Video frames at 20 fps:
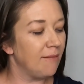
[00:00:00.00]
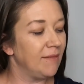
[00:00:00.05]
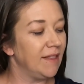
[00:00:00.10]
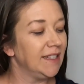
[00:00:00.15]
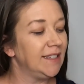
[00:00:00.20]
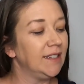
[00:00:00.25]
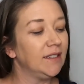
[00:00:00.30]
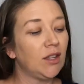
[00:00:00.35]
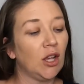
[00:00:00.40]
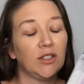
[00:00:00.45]

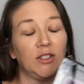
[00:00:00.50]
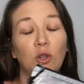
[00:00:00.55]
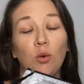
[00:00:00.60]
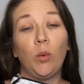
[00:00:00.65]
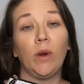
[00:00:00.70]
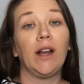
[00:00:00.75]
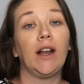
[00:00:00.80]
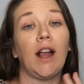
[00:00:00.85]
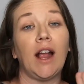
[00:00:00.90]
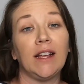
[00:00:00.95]
This is
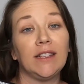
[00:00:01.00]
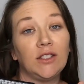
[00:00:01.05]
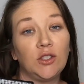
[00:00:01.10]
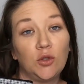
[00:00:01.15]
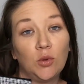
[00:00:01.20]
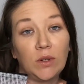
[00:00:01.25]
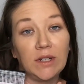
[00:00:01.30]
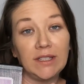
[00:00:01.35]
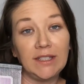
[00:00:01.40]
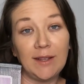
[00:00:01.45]
also where I
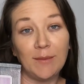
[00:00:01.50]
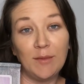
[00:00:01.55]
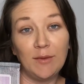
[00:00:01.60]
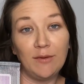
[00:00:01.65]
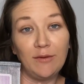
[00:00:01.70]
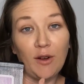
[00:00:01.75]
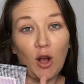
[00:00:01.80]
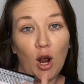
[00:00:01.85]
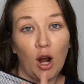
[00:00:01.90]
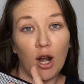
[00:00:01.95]
store some
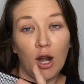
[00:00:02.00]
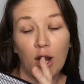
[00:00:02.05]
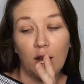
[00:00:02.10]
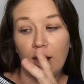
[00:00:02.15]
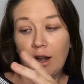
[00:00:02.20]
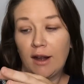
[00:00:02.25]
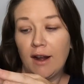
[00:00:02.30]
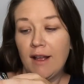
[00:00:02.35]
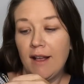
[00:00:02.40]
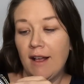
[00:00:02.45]
of
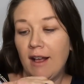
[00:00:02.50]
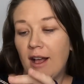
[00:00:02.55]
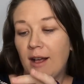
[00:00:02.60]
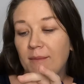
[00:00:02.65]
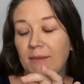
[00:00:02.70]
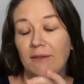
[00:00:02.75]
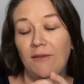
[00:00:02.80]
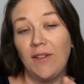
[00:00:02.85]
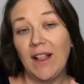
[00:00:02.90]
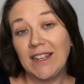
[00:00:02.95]
our
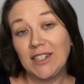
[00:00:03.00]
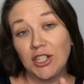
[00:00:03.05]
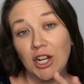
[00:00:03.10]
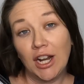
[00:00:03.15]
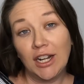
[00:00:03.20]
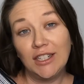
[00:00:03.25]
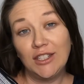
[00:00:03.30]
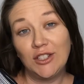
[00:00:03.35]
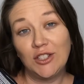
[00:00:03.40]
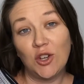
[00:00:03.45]

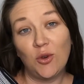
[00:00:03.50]
flashcards.